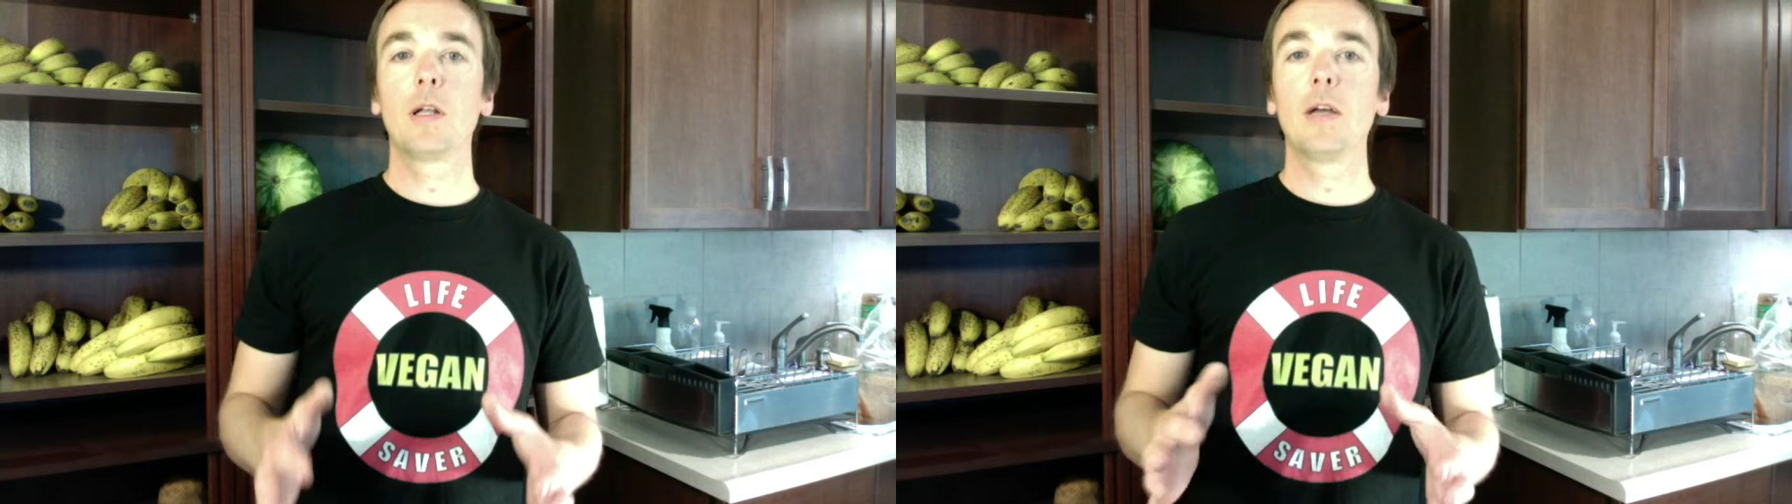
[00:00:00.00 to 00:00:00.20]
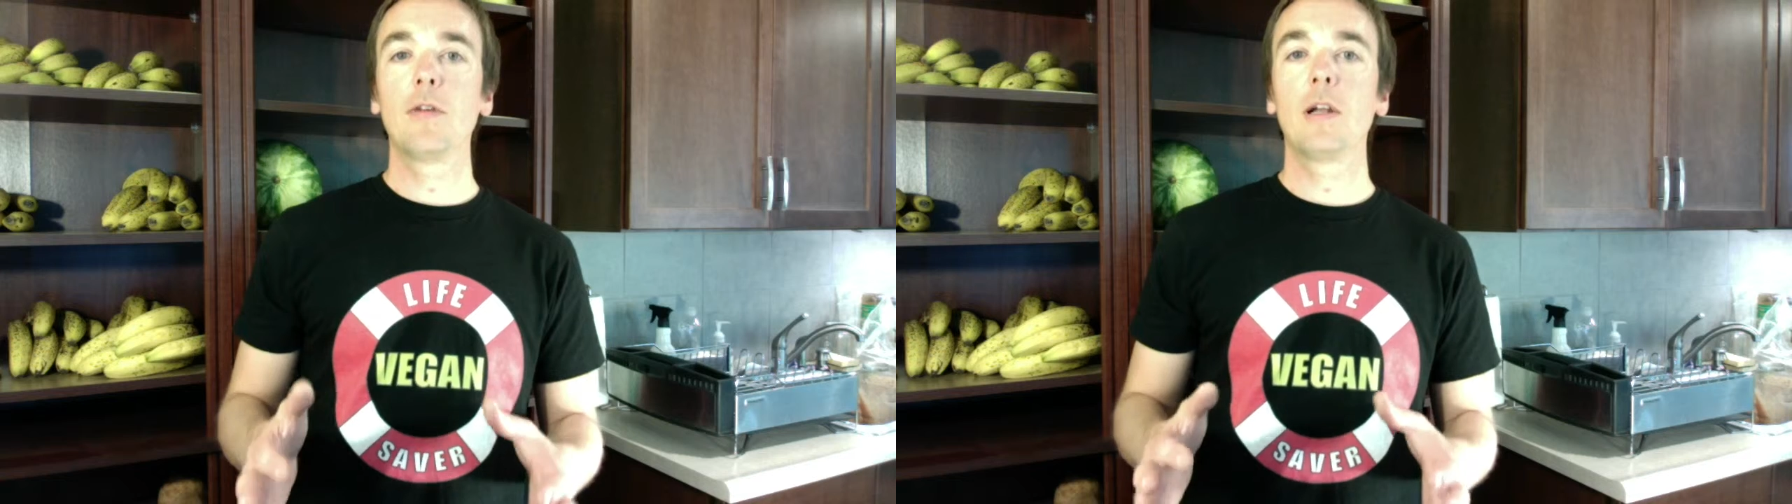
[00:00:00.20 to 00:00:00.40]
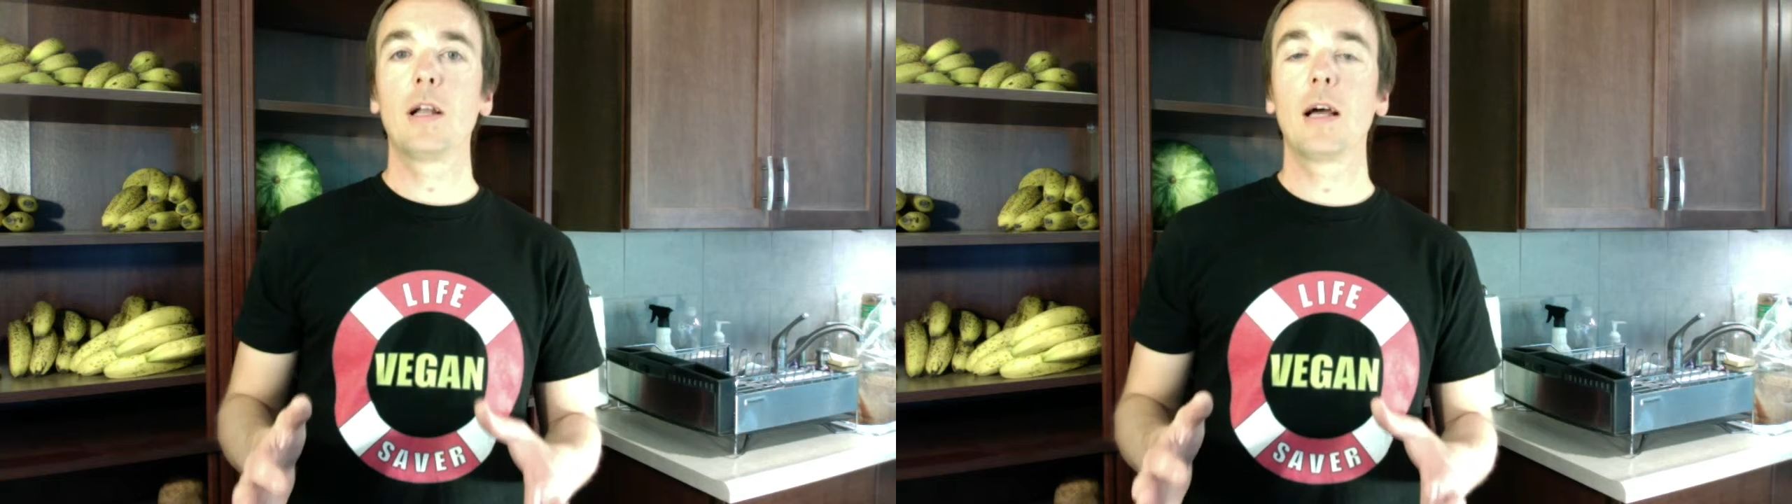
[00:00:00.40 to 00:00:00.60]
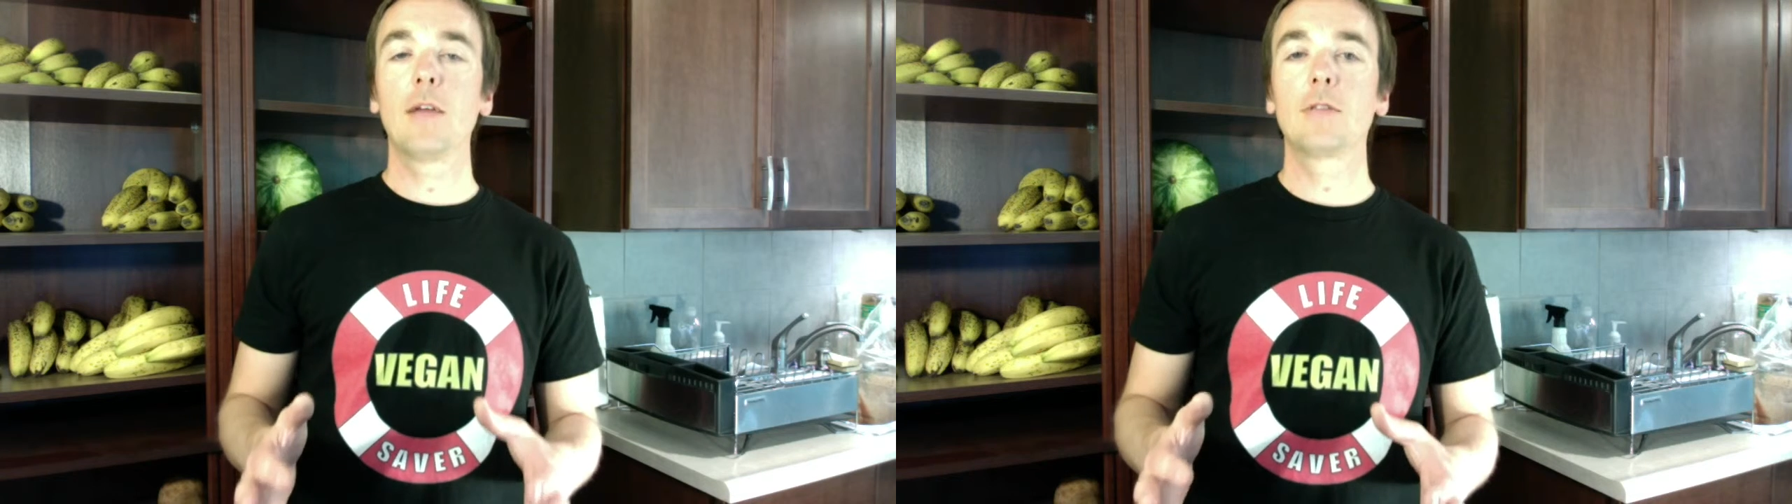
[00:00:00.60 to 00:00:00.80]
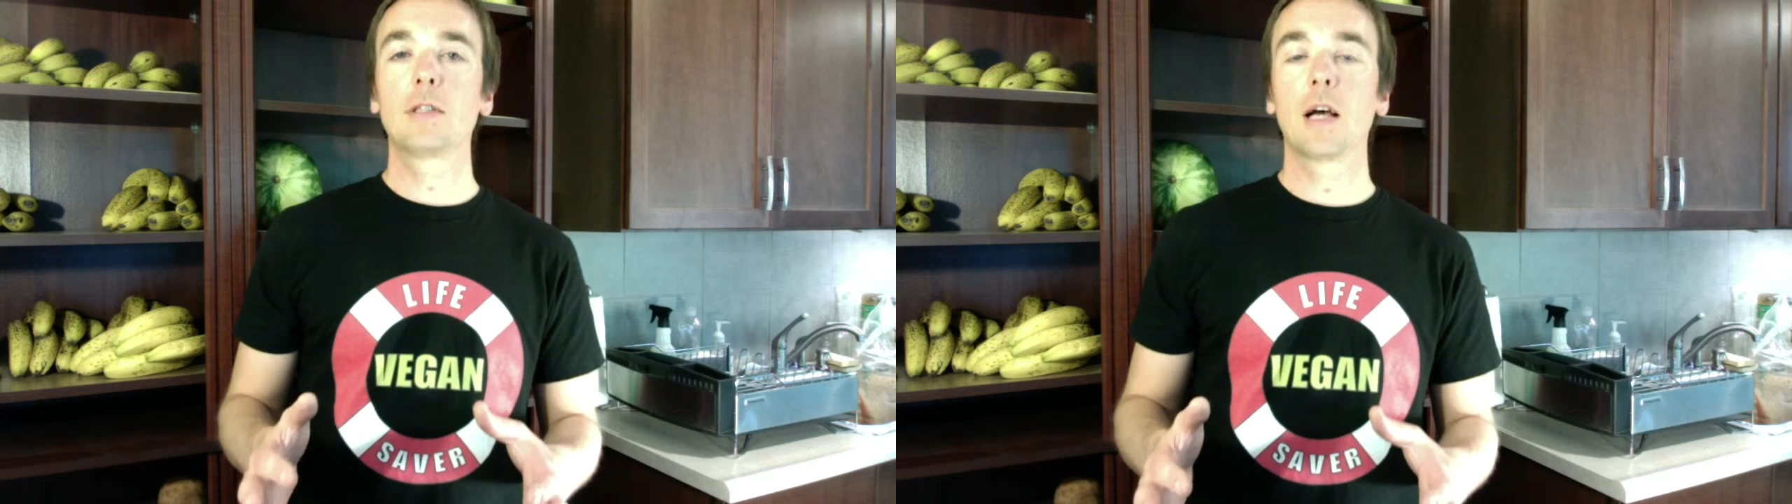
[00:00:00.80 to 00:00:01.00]
living a
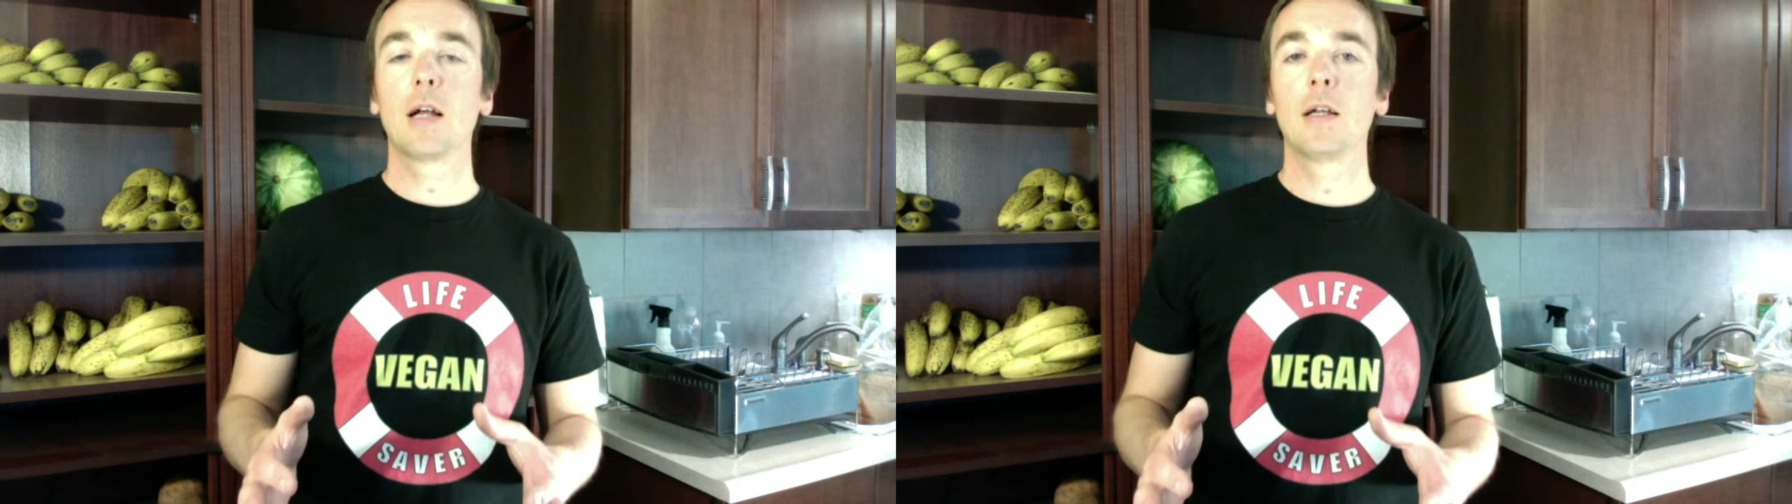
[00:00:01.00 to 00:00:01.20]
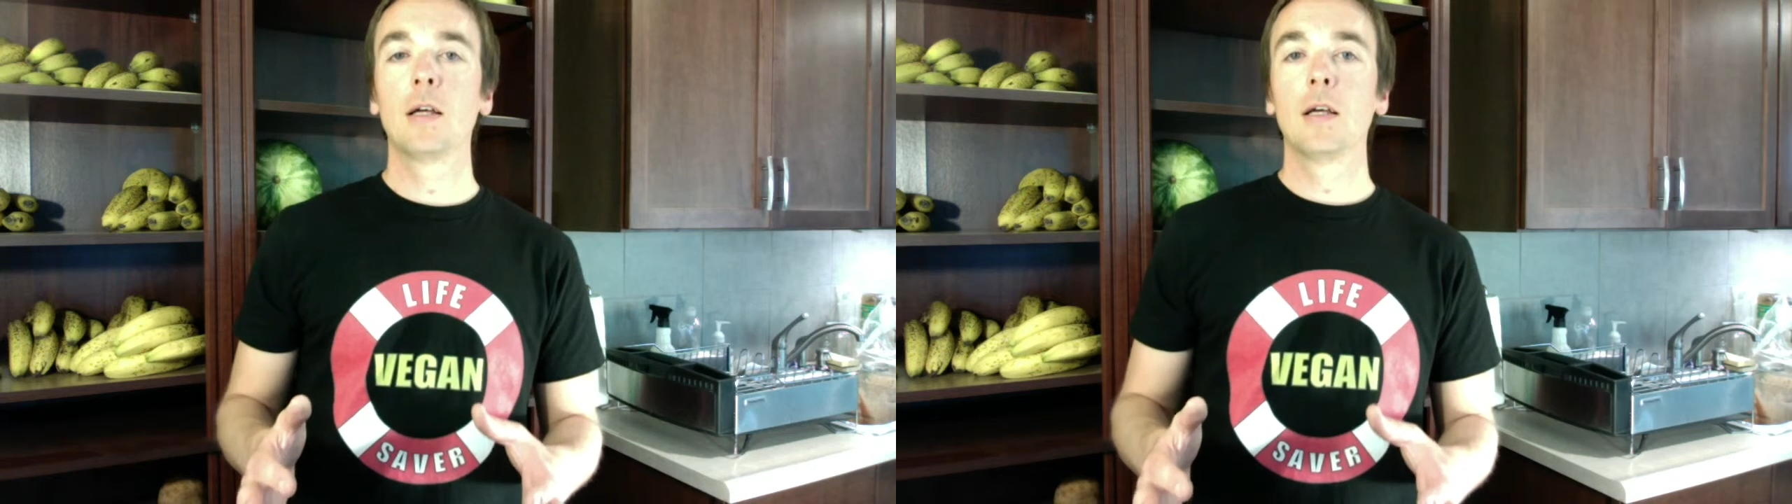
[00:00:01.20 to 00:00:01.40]
lifestyle